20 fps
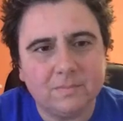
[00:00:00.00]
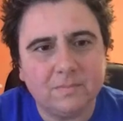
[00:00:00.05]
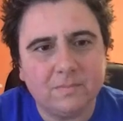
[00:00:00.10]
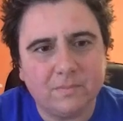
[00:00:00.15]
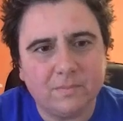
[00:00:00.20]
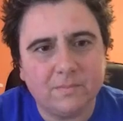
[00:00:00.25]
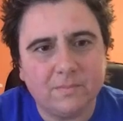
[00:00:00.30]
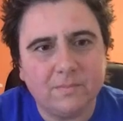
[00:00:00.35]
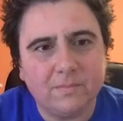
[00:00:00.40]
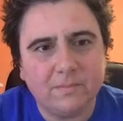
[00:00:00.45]

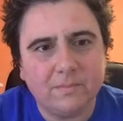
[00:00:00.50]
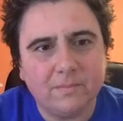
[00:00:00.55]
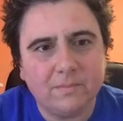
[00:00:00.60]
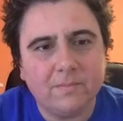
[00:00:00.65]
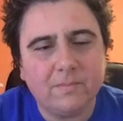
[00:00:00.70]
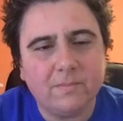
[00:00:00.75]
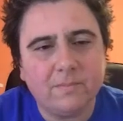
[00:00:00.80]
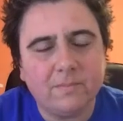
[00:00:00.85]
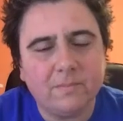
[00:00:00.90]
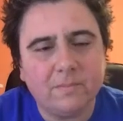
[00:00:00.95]

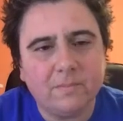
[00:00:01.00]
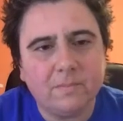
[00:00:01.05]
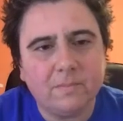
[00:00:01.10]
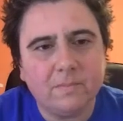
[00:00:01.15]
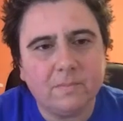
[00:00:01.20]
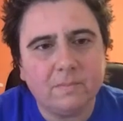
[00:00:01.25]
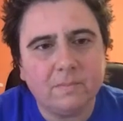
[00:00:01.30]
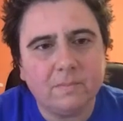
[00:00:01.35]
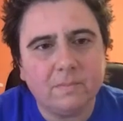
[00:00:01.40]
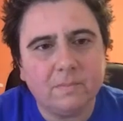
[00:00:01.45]

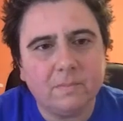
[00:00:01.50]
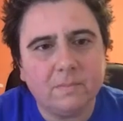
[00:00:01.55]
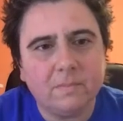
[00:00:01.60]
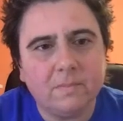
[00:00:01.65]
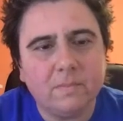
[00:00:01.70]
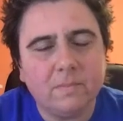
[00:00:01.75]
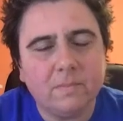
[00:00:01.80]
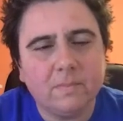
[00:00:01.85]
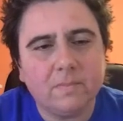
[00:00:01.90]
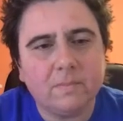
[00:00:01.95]

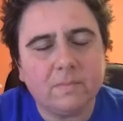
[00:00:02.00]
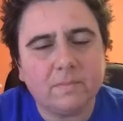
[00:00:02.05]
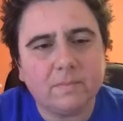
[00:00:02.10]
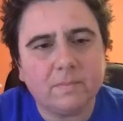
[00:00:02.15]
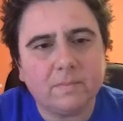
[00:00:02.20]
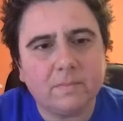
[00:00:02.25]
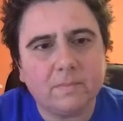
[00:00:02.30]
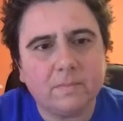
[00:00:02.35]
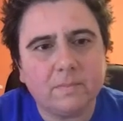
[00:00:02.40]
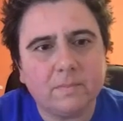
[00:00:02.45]

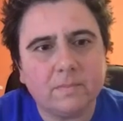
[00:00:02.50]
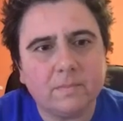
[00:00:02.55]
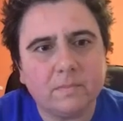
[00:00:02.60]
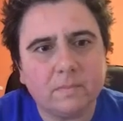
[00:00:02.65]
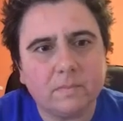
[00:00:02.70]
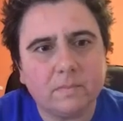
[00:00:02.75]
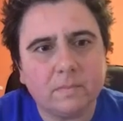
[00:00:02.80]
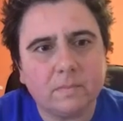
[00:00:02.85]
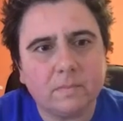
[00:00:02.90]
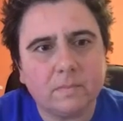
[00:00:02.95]

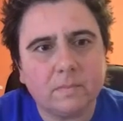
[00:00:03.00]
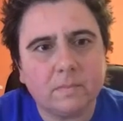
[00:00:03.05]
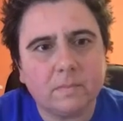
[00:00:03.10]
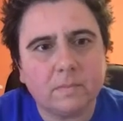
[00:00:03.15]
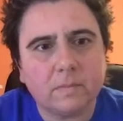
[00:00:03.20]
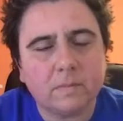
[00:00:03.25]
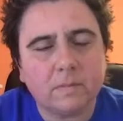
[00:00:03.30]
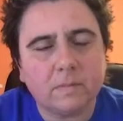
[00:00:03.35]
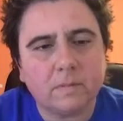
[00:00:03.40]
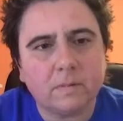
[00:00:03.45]

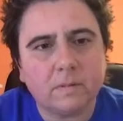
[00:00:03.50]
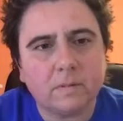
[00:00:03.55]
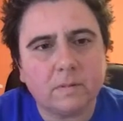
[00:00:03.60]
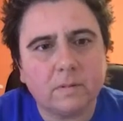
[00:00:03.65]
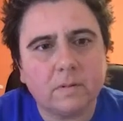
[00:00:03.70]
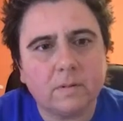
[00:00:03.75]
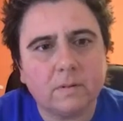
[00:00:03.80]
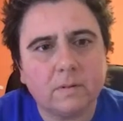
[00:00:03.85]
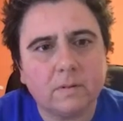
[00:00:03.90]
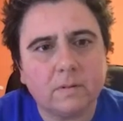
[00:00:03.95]

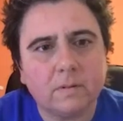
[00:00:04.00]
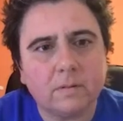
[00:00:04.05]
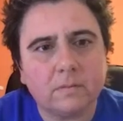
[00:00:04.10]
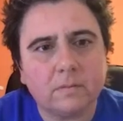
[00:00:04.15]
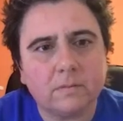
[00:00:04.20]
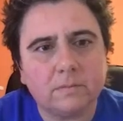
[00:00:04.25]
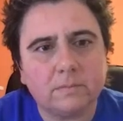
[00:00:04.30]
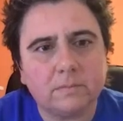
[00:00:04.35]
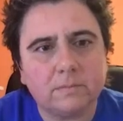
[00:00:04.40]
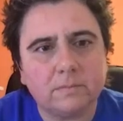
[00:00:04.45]

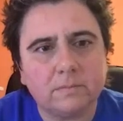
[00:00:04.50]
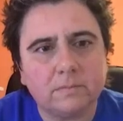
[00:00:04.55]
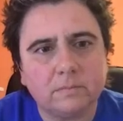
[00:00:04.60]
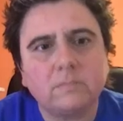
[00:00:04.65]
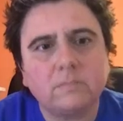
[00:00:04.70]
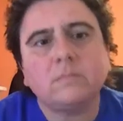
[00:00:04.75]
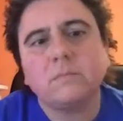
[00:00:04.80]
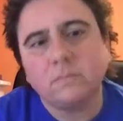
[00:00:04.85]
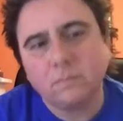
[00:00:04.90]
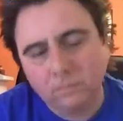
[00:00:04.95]

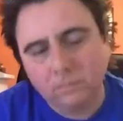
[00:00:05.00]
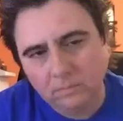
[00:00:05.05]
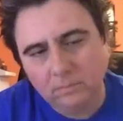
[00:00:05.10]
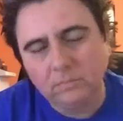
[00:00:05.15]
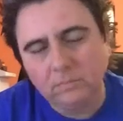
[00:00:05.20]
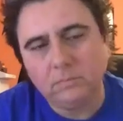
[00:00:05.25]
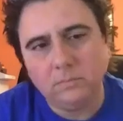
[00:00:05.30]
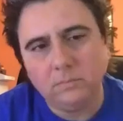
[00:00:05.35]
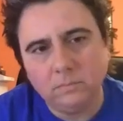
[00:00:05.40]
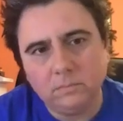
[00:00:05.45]

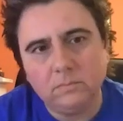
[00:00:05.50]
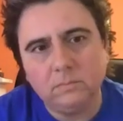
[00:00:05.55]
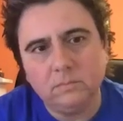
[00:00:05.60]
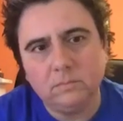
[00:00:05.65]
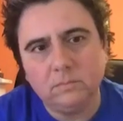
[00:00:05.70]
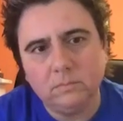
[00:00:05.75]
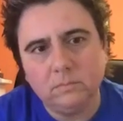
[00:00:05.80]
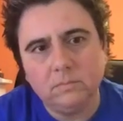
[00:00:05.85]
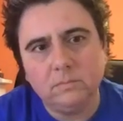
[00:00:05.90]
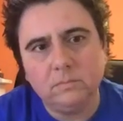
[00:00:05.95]

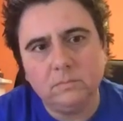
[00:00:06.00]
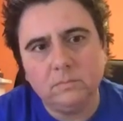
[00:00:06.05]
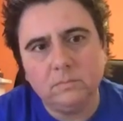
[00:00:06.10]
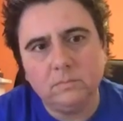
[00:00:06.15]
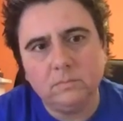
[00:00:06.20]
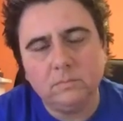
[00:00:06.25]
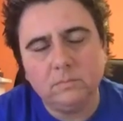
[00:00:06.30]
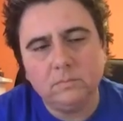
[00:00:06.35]
No words are spoken by the person on screen.